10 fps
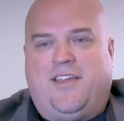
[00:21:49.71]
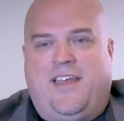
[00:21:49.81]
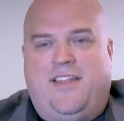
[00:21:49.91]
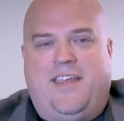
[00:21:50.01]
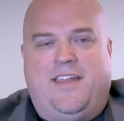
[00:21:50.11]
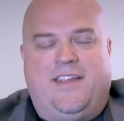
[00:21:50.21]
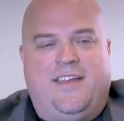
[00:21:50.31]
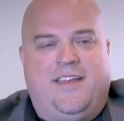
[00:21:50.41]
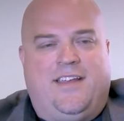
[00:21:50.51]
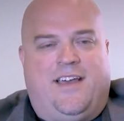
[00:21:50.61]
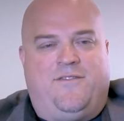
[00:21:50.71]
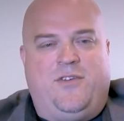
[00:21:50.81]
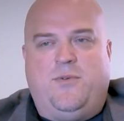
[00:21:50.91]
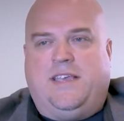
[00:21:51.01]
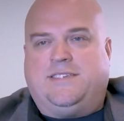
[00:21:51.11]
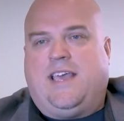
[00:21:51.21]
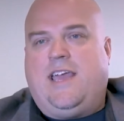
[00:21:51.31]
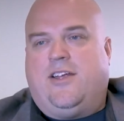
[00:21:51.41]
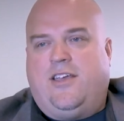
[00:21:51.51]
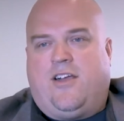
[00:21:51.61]
And then a few weeks
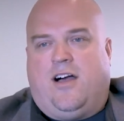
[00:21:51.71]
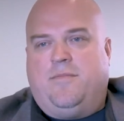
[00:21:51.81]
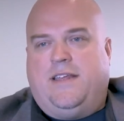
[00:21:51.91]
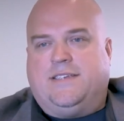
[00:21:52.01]
later, he called me.